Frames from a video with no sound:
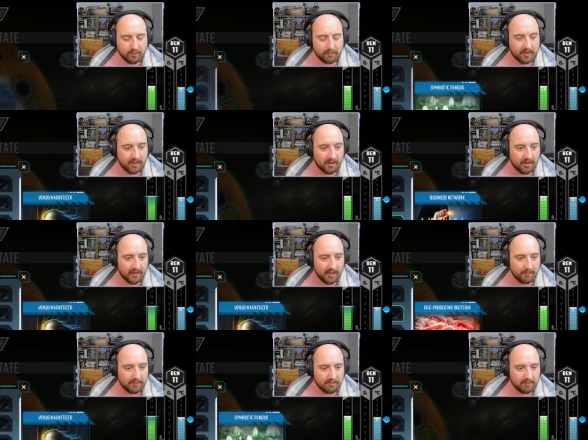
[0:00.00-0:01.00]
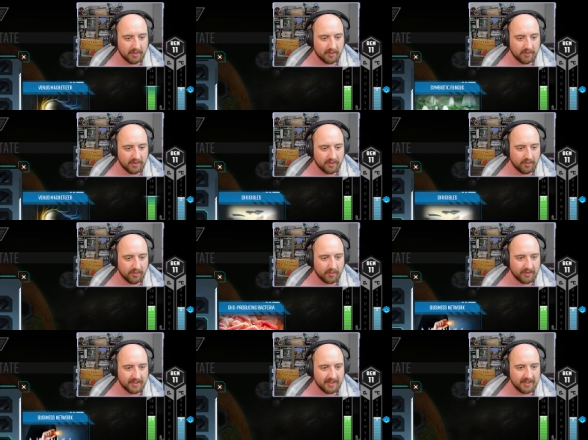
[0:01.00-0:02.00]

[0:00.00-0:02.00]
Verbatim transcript: card helping me with the whole heat